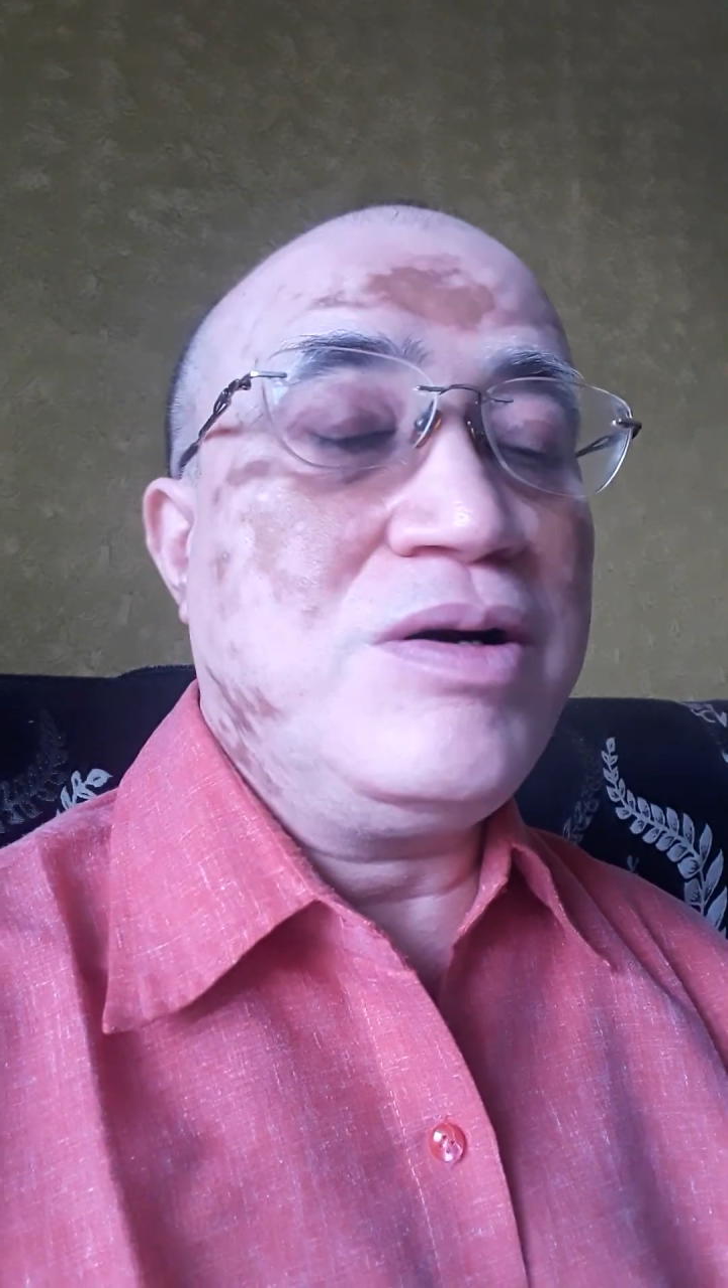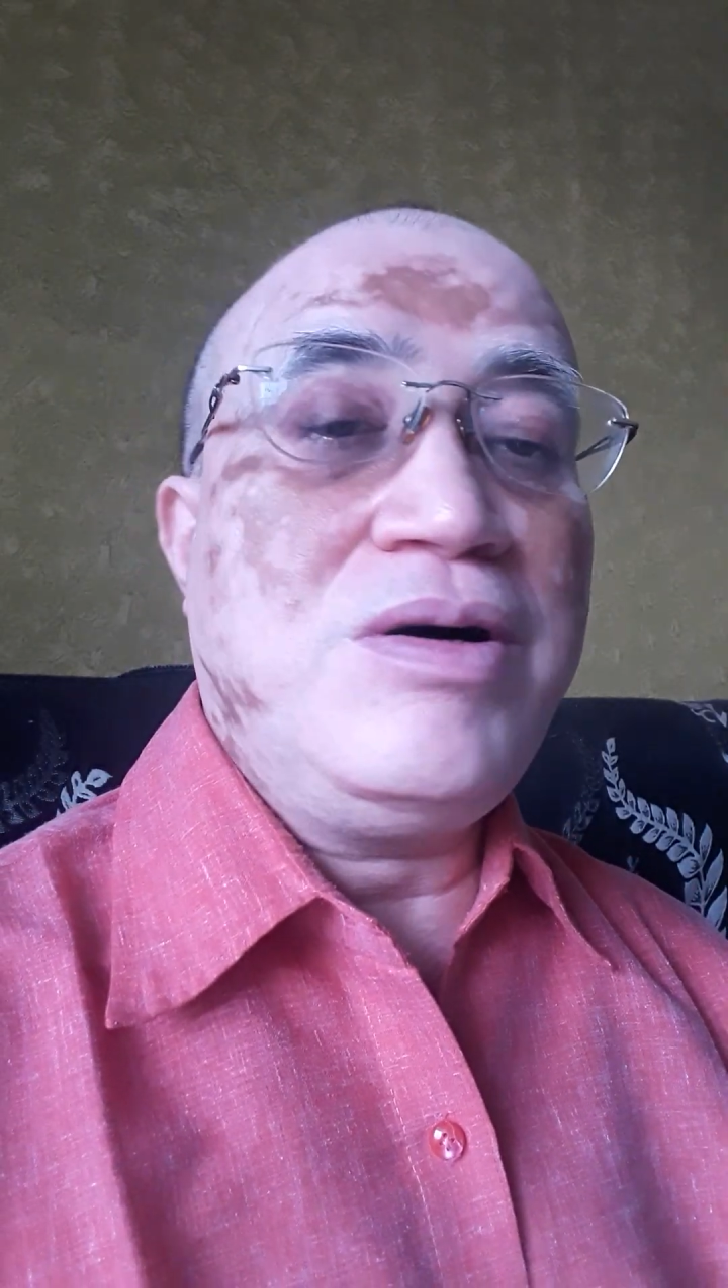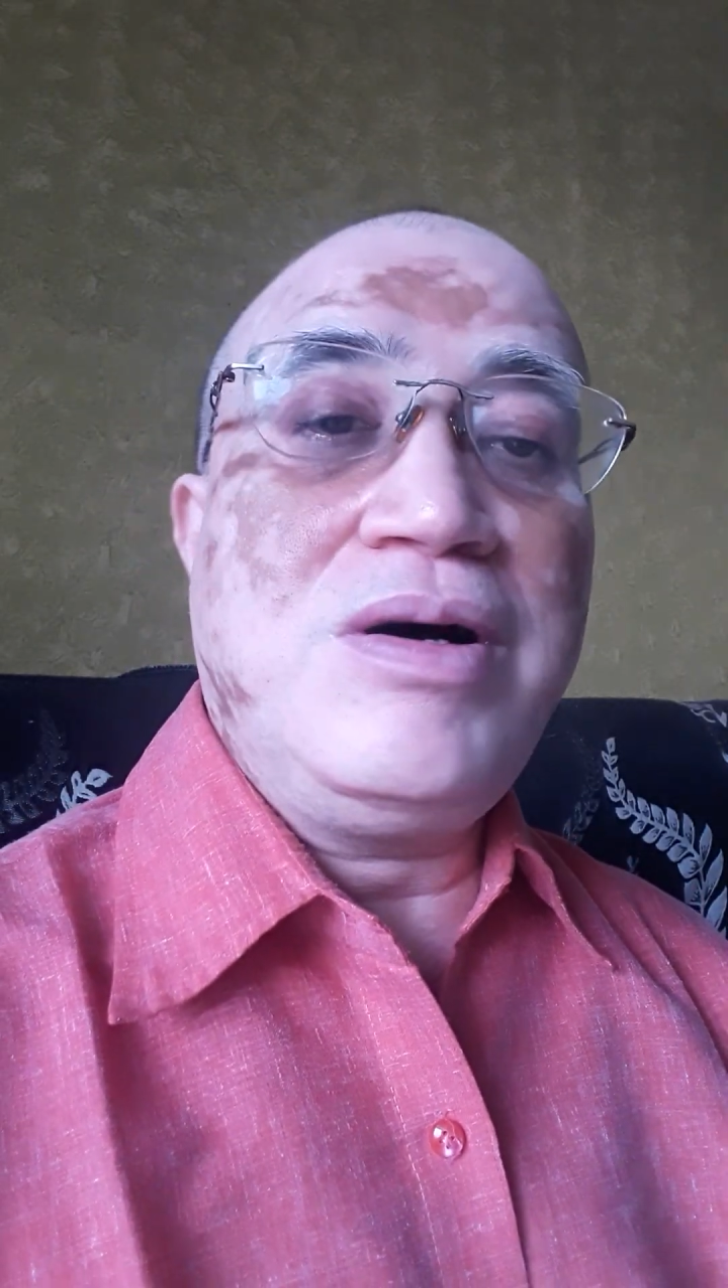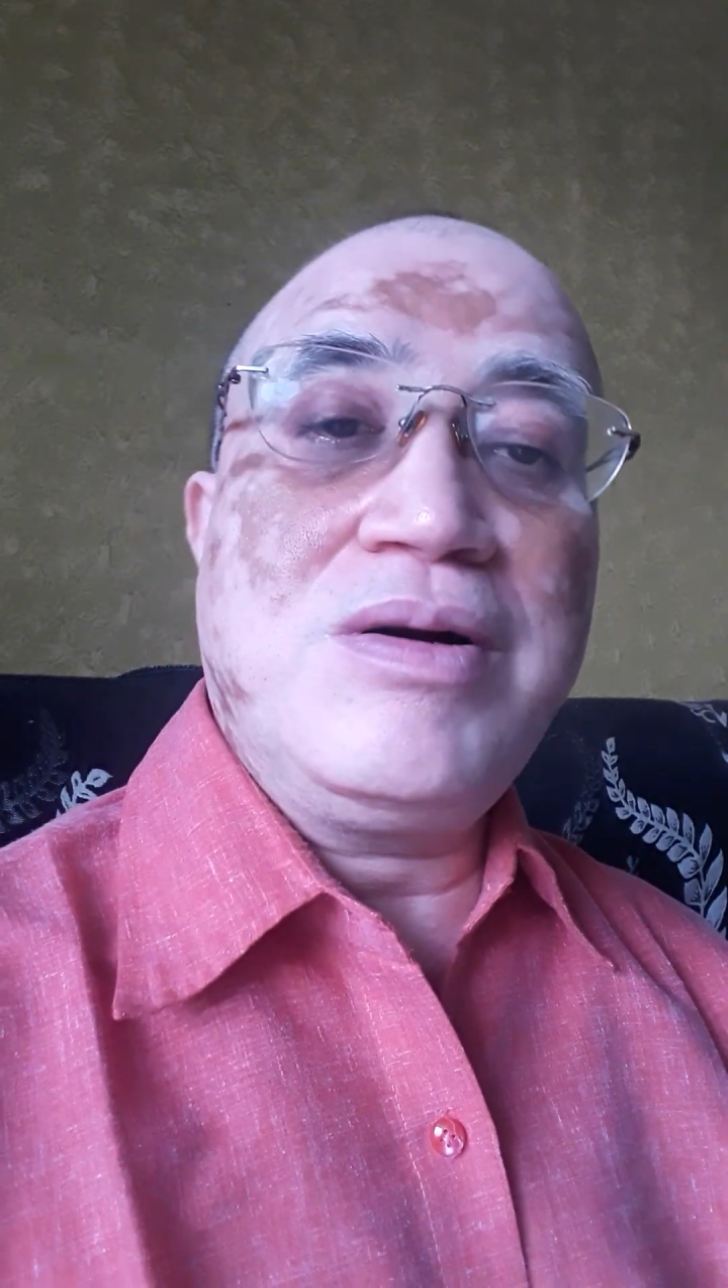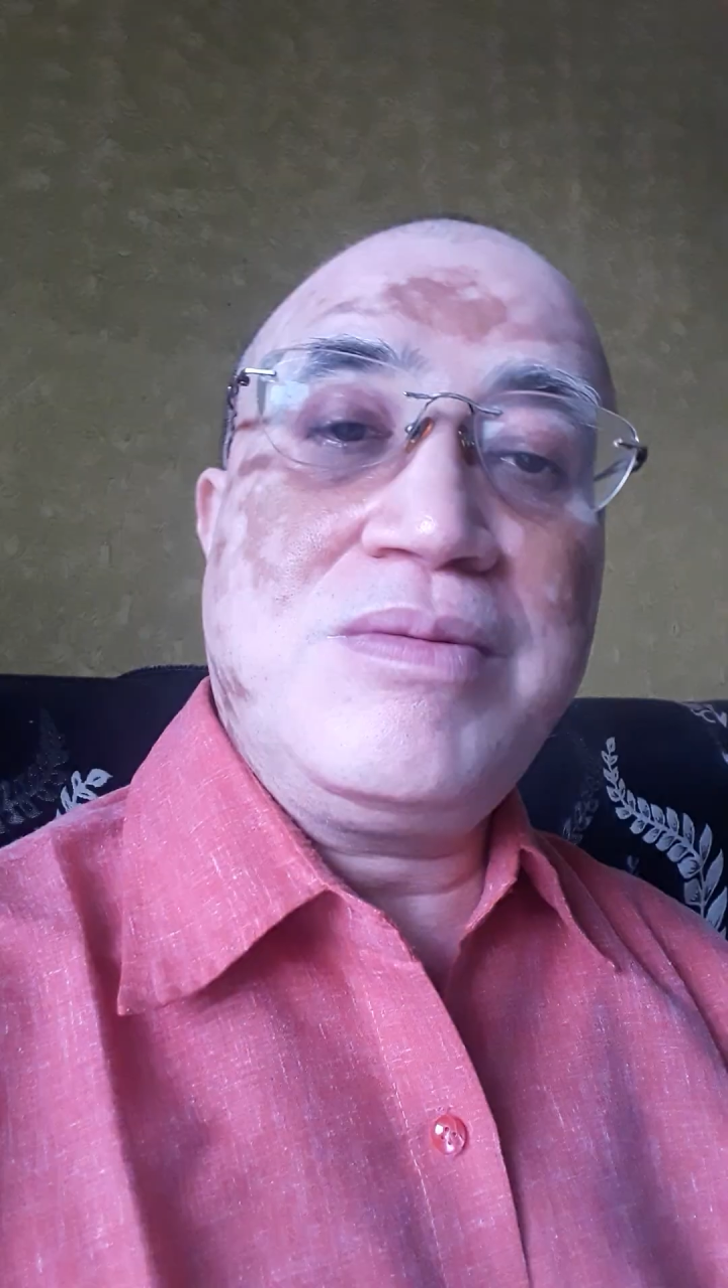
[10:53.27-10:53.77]

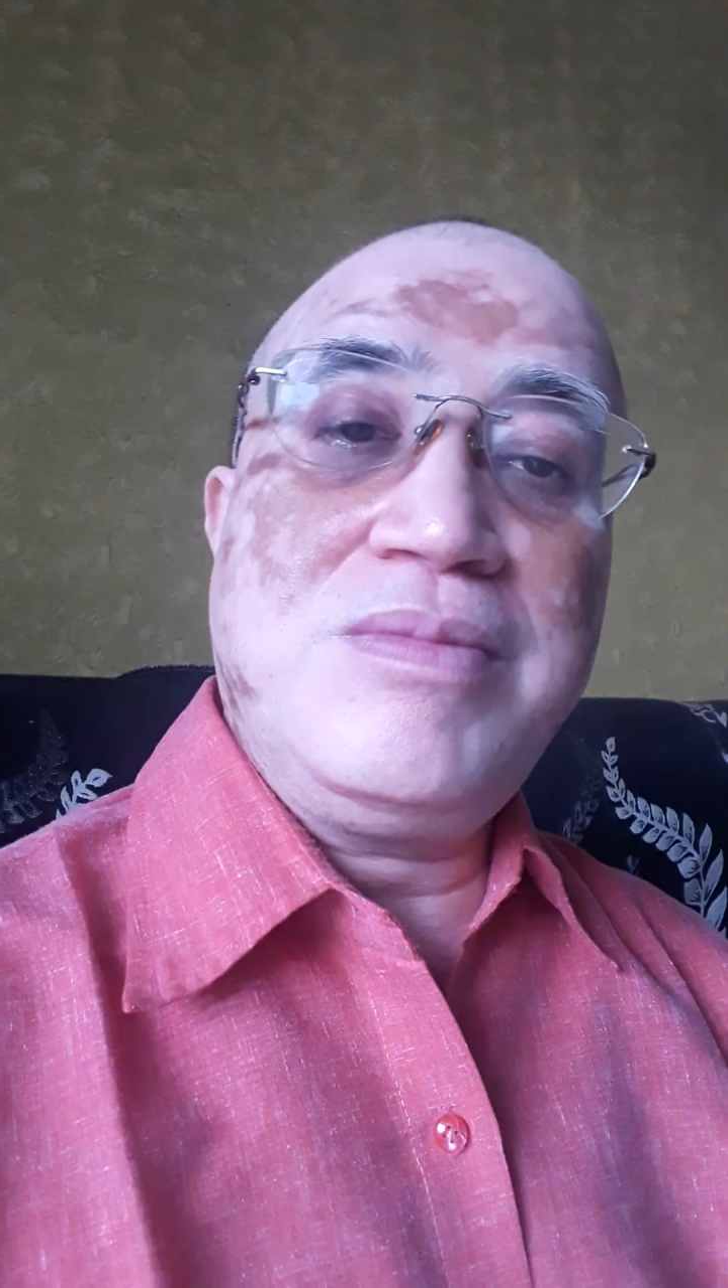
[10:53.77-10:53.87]
or